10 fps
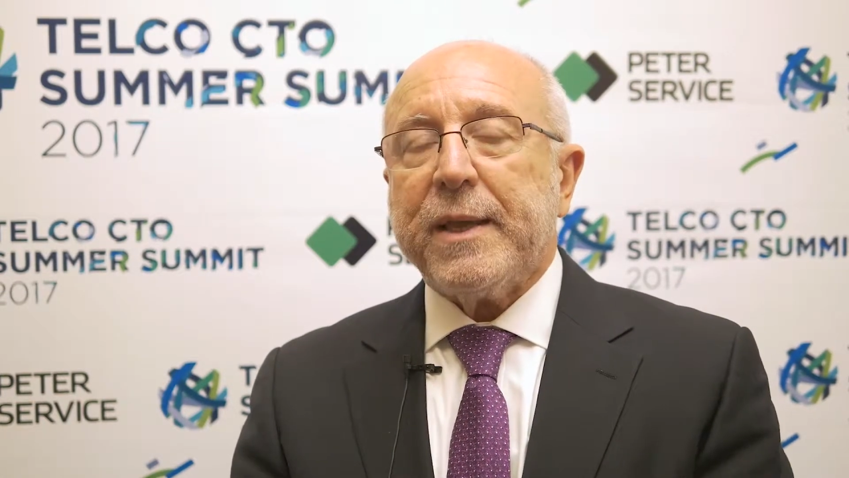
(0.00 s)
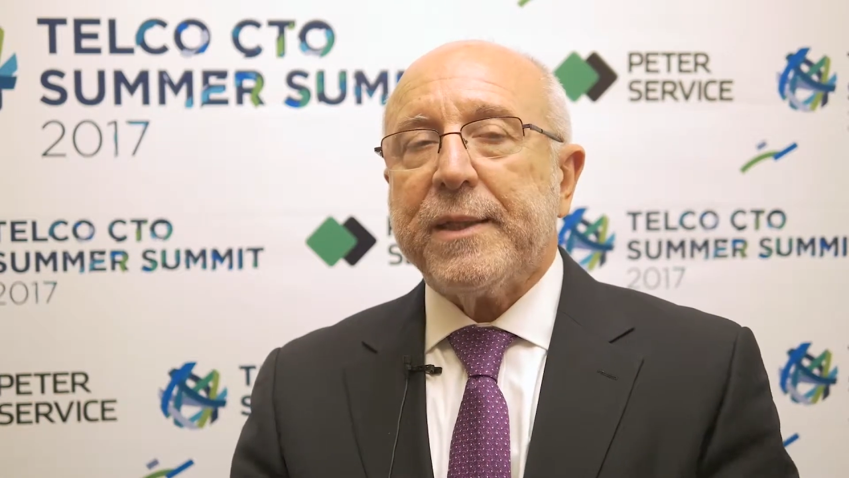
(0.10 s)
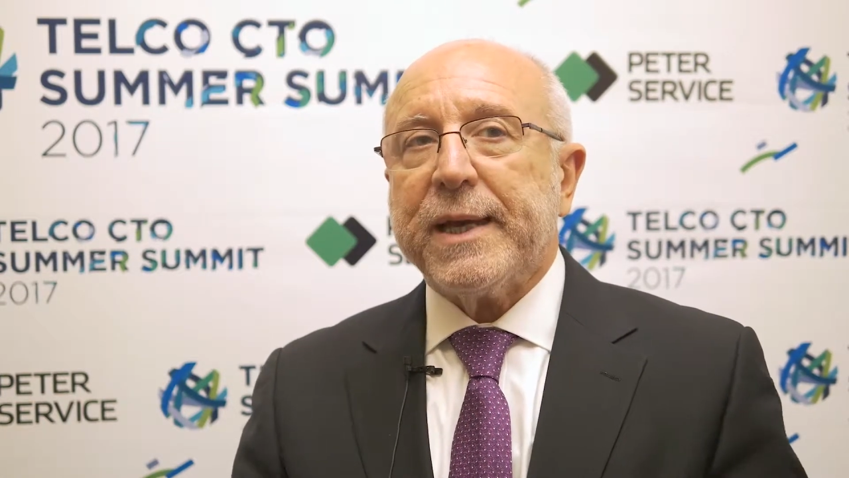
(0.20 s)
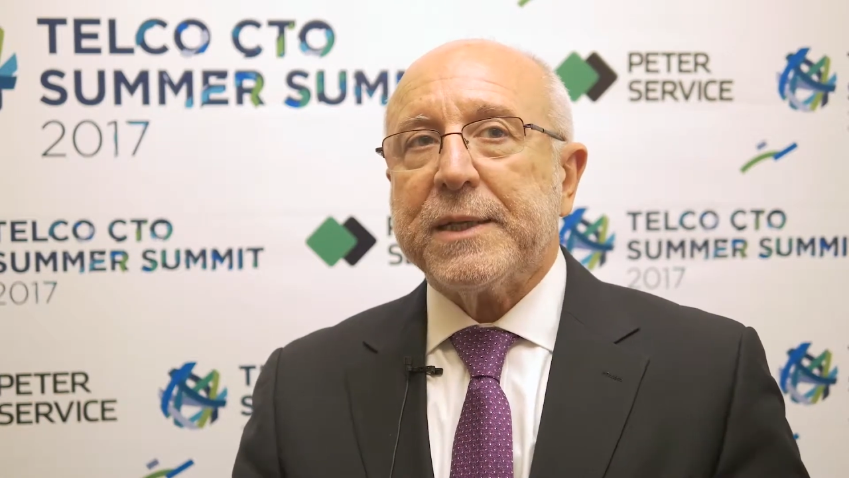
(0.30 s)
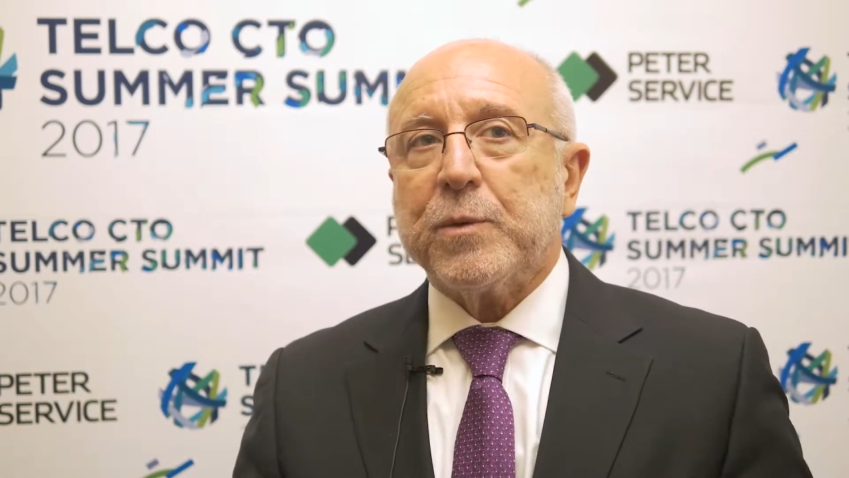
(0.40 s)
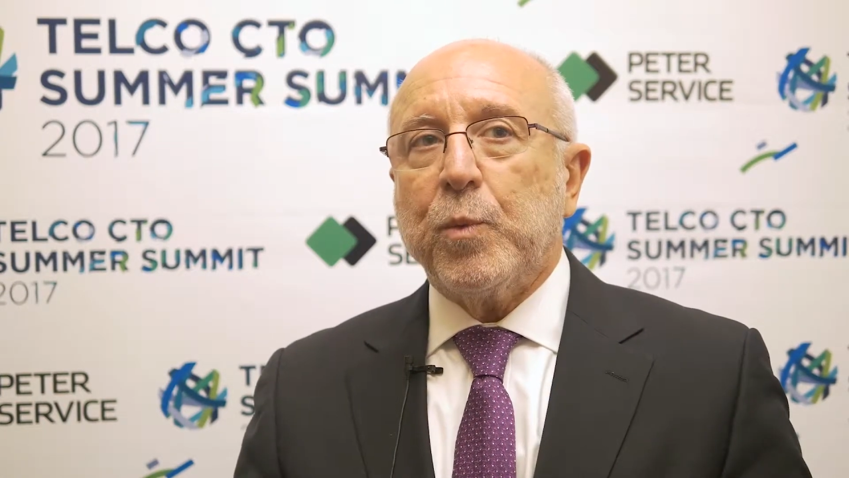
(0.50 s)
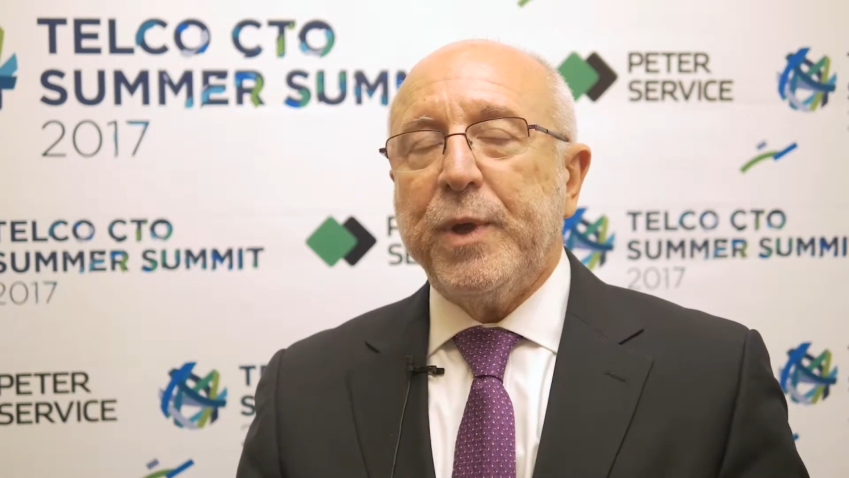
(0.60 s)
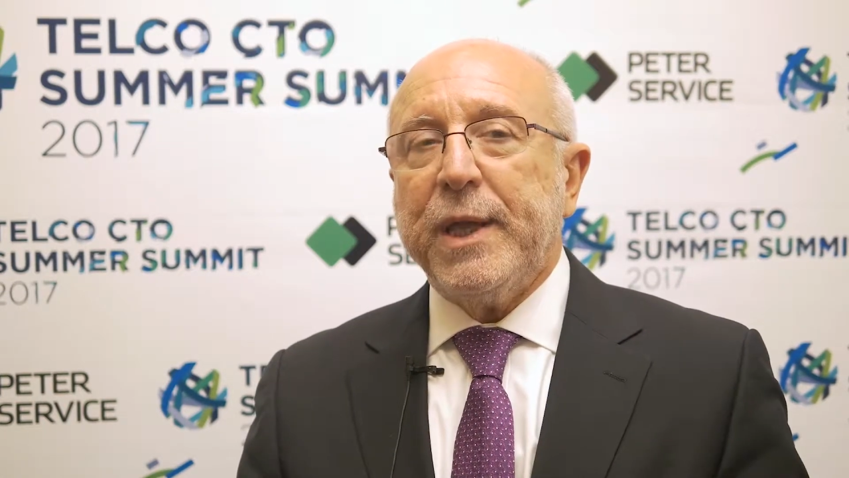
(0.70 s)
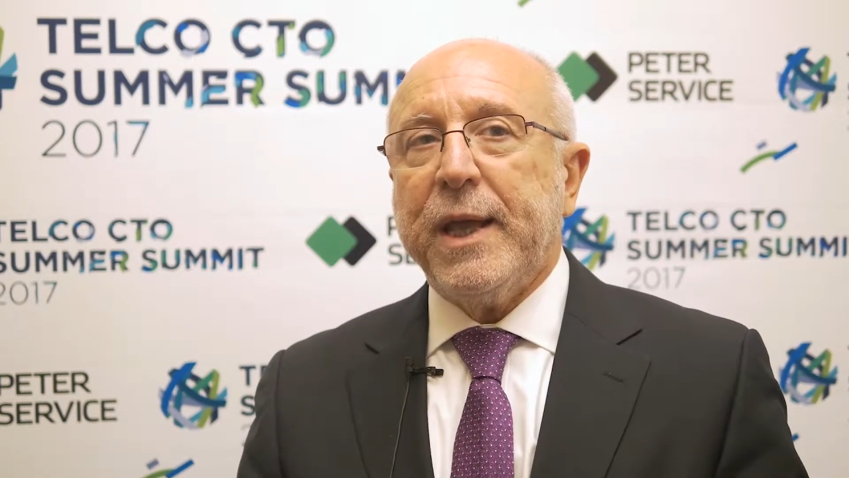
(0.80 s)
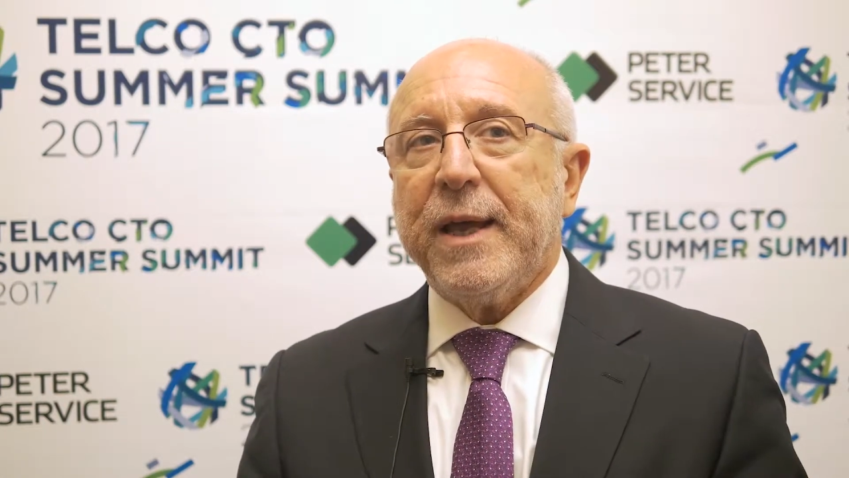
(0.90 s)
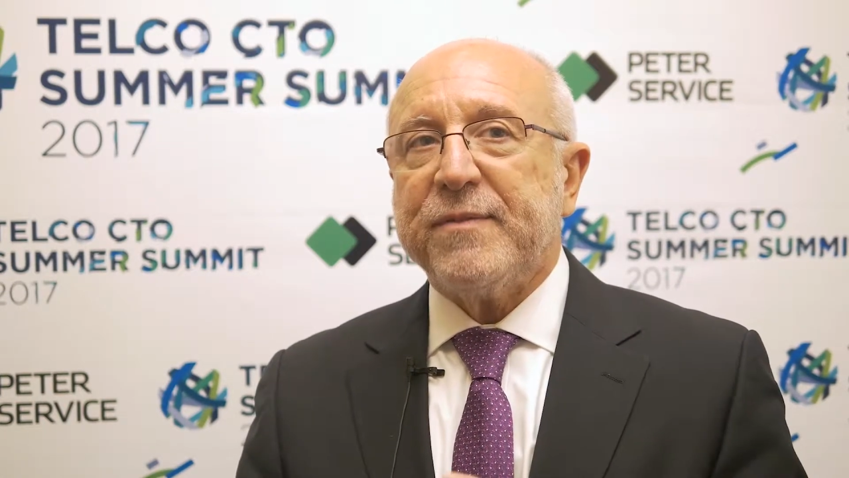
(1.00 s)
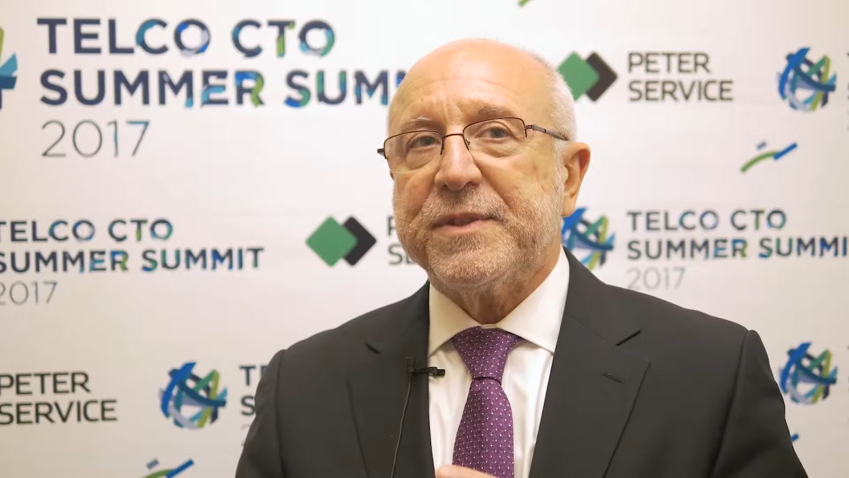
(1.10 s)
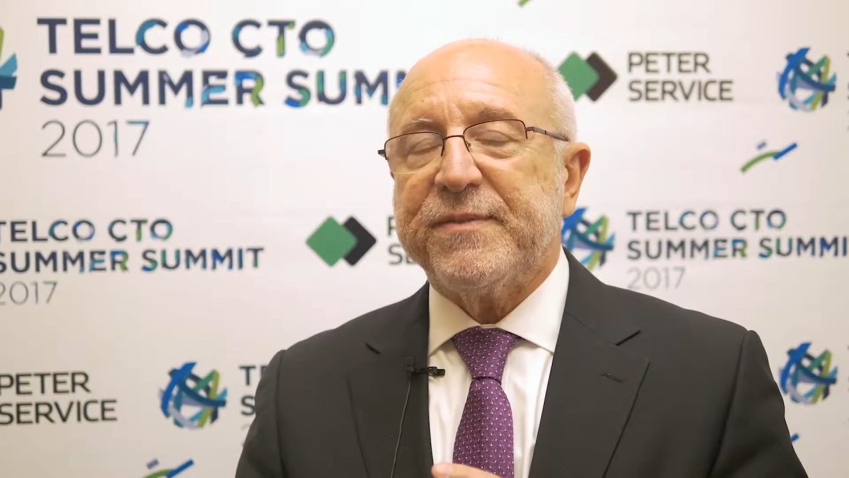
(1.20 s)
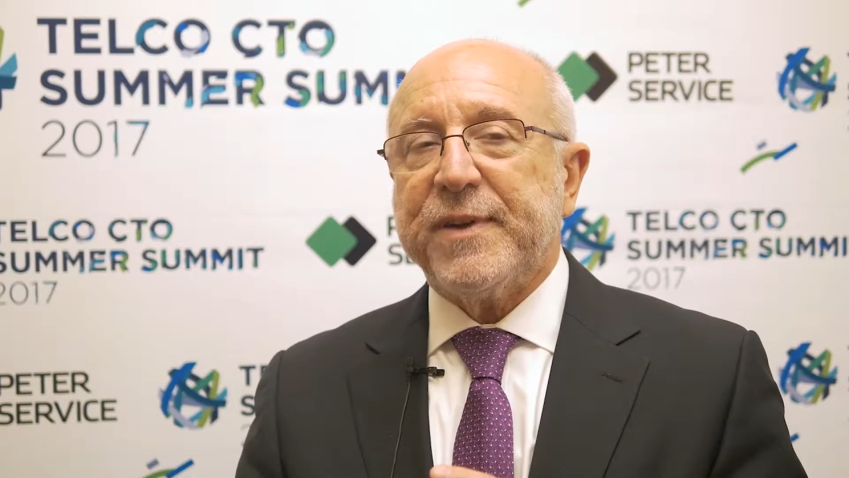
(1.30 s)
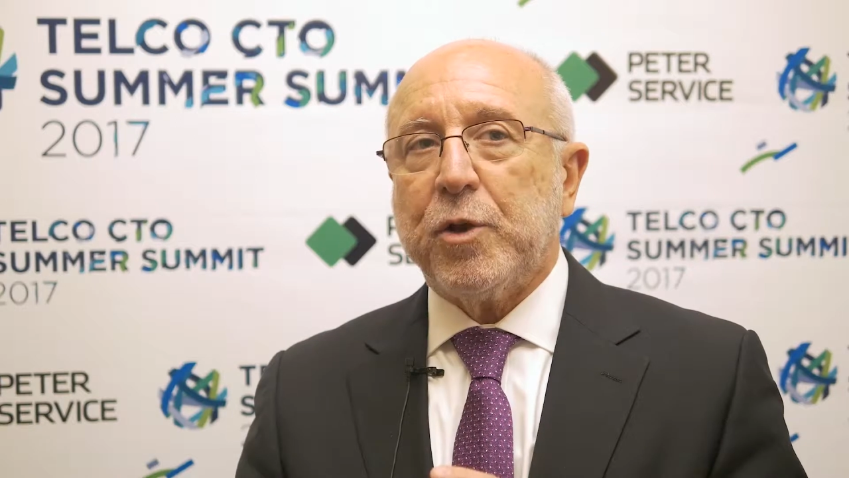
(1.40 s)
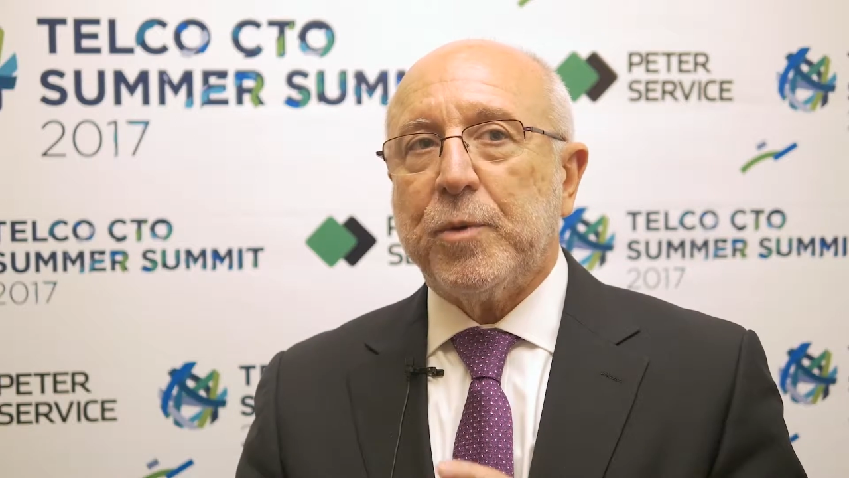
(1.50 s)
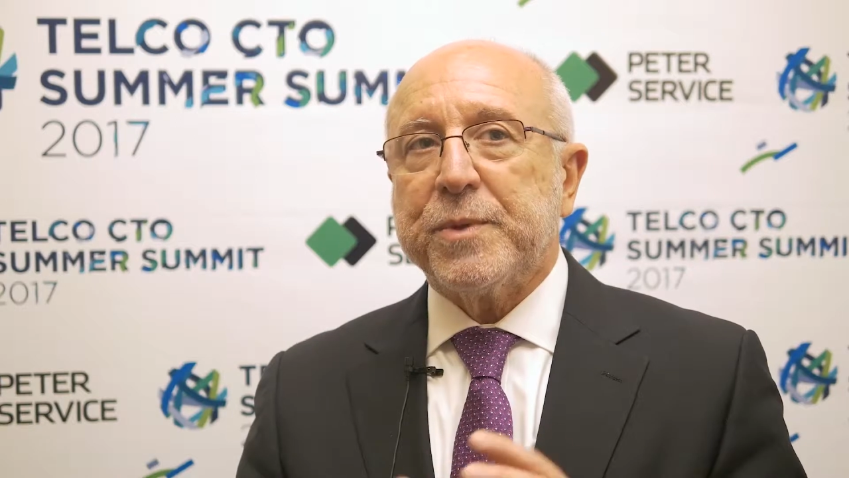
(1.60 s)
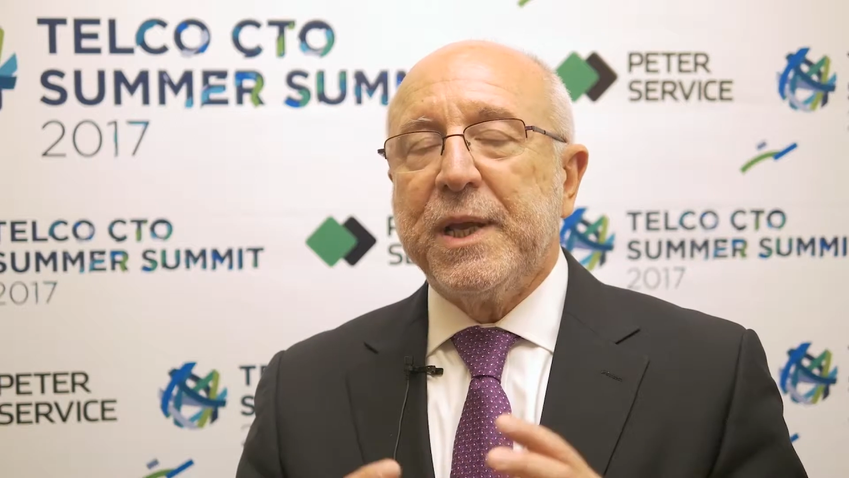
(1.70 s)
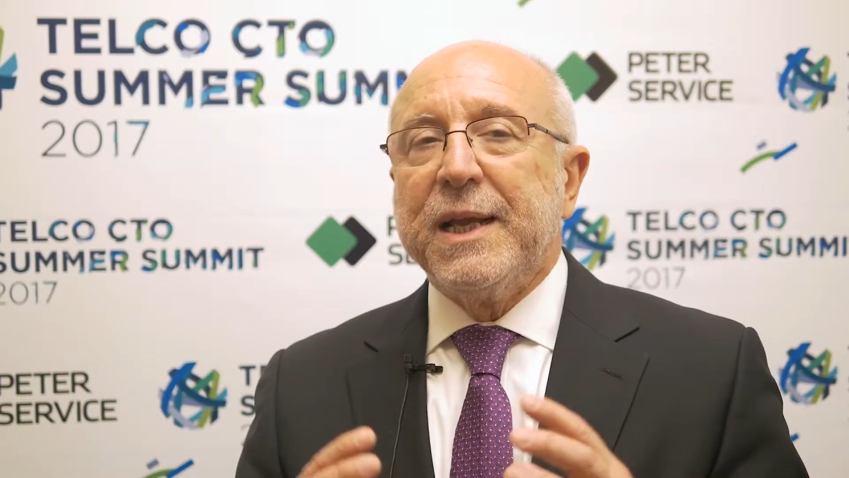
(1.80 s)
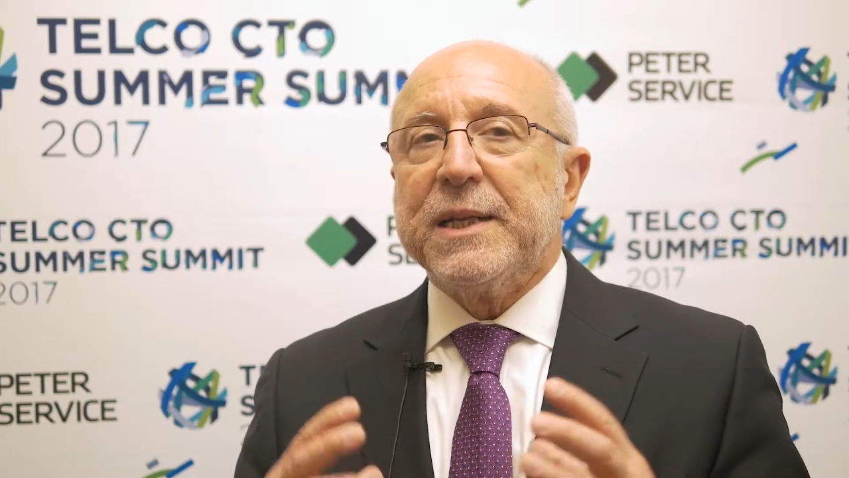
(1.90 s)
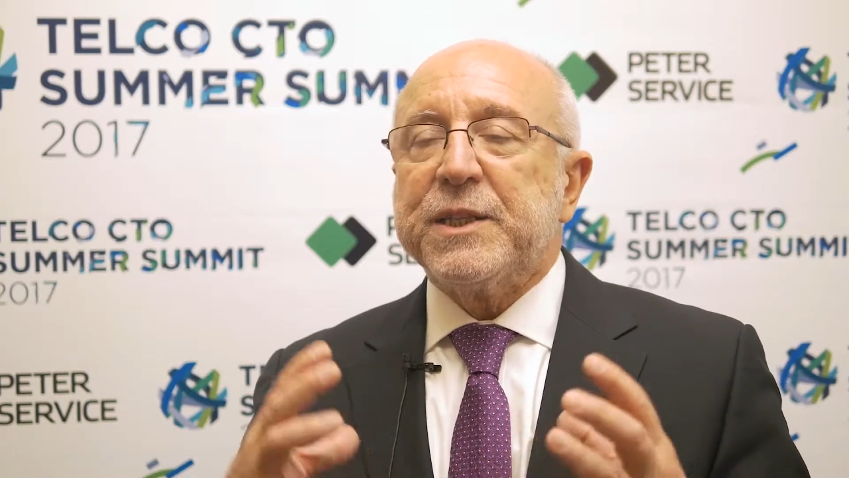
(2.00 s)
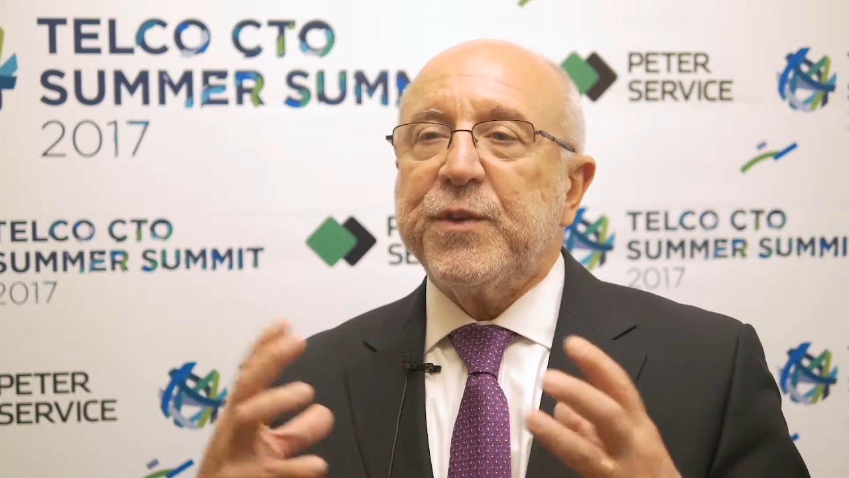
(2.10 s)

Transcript: that we have developed